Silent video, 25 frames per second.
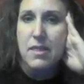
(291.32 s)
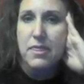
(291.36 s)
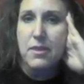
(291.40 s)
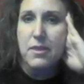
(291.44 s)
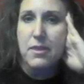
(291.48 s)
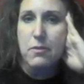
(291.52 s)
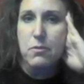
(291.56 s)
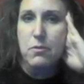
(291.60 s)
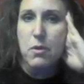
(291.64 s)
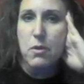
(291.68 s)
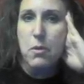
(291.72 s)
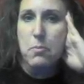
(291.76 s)

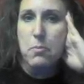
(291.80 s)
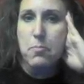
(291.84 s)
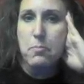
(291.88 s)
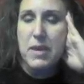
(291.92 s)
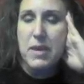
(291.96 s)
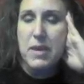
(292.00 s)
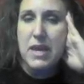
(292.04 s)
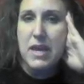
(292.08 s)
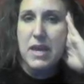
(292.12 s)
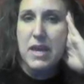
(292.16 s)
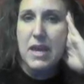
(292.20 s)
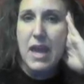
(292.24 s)
there will
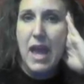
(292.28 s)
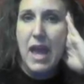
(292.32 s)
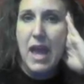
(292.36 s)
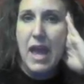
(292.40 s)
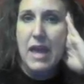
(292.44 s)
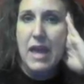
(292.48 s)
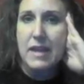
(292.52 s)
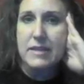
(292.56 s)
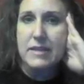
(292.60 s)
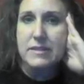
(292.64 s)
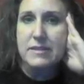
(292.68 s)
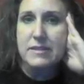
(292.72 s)
be
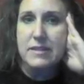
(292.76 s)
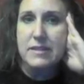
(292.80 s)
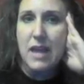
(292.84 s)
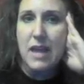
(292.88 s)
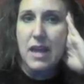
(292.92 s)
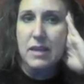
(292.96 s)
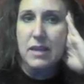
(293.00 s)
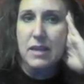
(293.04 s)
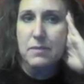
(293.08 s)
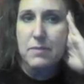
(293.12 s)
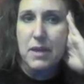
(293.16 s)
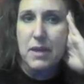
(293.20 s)
an
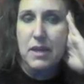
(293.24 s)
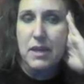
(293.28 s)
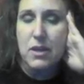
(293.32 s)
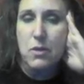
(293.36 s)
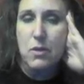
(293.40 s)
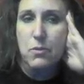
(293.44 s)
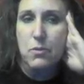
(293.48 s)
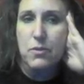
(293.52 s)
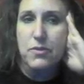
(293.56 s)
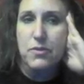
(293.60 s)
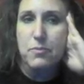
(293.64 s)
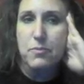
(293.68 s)
assignment
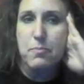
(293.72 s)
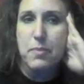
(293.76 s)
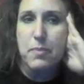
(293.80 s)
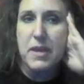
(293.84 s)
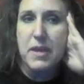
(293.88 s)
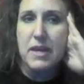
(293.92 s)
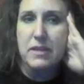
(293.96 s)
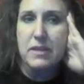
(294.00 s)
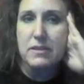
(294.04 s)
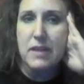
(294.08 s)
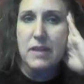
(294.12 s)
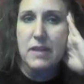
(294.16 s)
with
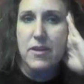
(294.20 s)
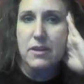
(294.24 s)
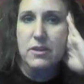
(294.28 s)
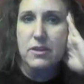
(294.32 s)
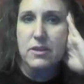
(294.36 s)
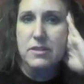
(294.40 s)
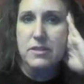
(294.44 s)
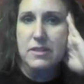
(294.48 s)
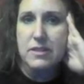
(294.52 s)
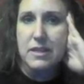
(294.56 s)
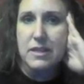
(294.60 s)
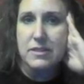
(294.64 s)
big
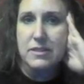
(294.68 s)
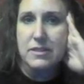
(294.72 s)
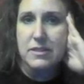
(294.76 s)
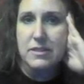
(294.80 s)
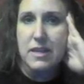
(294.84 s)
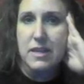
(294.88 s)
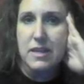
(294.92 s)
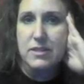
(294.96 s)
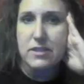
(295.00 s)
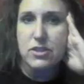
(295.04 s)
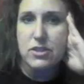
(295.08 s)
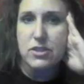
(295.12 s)
letters that
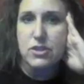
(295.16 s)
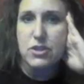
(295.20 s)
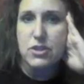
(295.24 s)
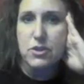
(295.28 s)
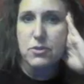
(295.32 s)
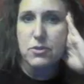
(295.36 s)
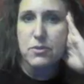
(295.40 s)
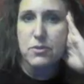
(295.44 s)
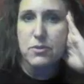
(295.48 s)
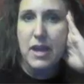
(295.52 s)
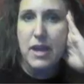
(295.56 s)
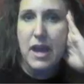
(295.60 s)
says
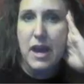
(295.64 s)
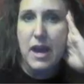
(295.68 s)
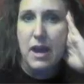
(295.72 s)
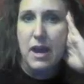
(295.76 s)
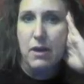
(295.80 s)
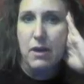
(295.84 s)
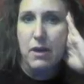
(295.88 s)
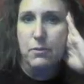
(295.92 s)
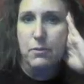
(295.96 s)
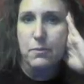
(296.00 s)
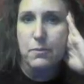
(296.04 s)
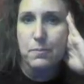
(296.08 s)
do
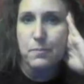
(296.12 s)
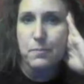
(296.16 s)
now.